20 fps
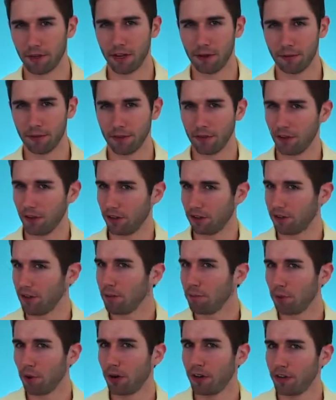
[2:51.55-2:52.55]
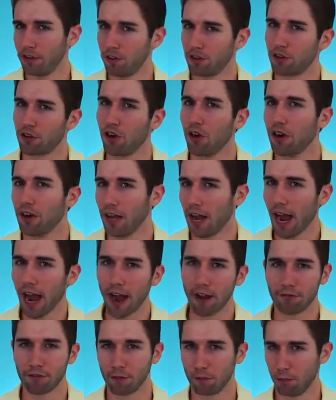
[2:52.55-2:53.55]
I mean, at some point you're going to
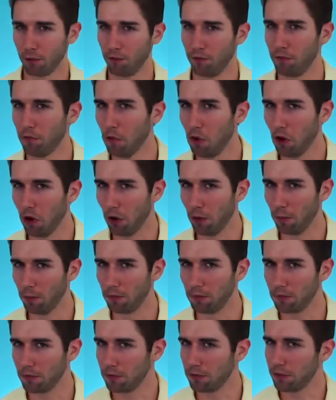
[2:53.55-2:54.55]
have to perform.